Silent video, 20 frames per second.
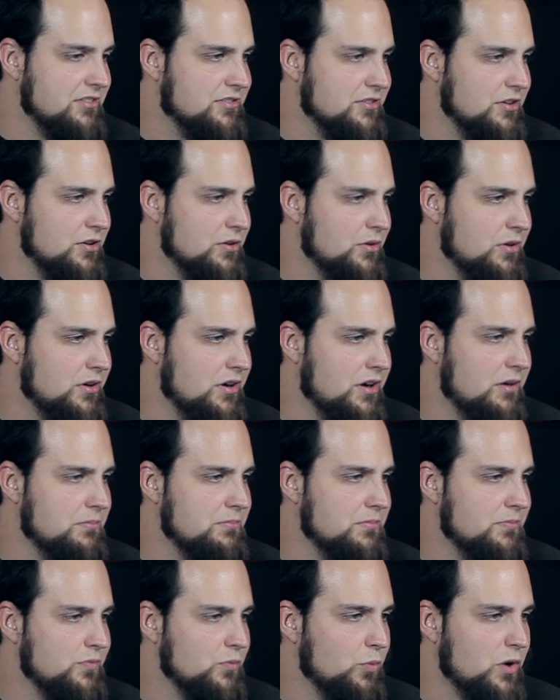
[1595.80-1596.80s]
So
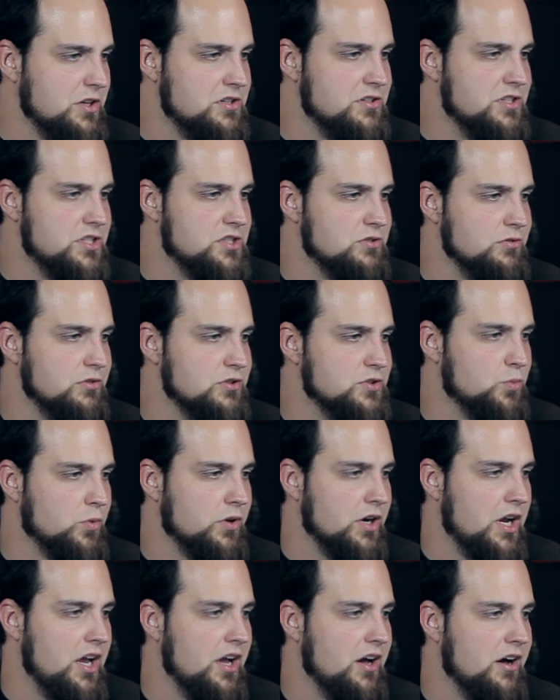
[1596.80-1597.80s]
um, Western Digital is
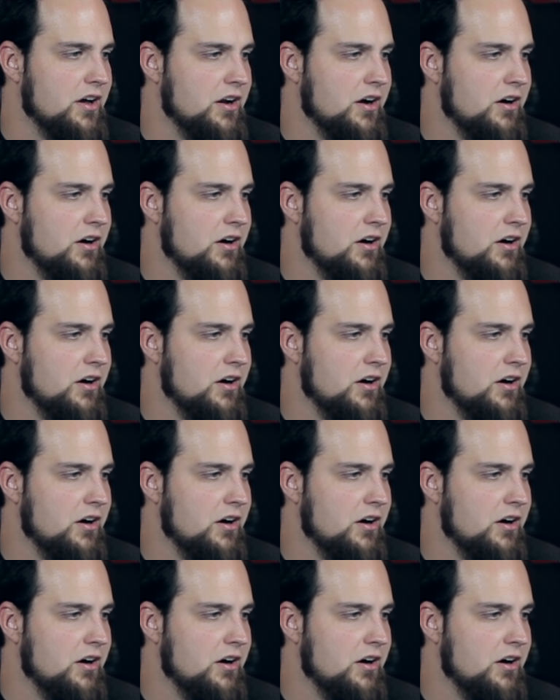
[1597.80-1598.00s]
working on a